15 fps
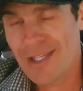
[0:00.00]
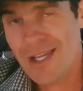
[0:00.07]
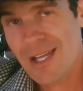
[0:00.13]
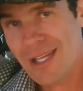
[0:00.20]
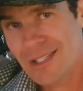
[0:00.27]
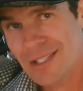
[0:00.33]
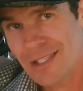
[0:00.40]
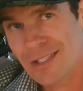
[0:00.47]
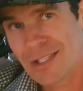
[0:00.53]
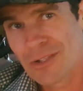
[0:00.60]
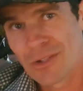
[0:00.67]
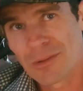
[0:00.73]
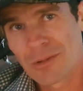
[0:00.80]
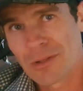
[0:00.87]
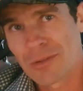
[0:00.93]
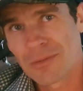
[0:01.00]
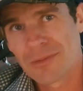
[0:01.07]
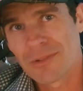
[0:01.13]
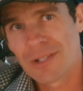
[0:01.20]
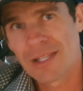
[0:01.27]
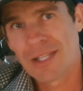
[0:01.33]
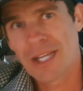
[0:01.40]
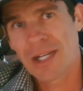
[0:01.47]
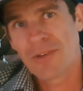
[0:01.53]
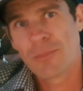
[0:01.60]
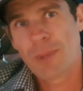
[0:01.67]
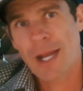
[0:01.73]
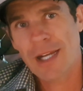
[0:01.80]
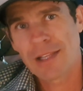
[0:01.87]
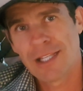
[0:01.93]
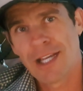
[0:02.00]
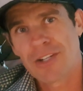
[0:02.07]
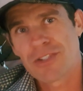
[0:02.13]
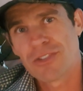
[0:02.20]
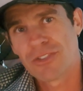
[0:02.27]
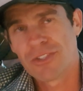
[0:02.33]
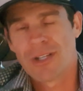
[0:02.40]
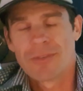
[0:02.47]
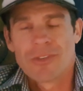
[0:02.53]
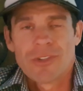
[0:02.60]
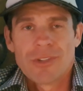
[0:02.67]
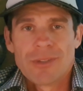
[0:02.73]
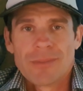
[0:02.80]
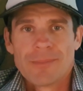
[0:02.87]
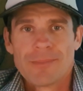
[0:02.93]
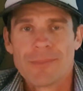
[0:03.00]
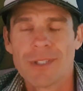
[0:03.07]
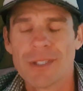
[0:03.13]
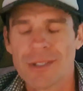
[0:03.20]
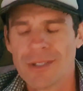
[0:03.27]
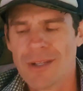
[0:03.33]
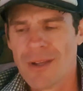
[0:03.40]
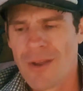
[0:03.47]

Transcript: Yeah, he did. He got a lot of negative backlash and stuff. So you know,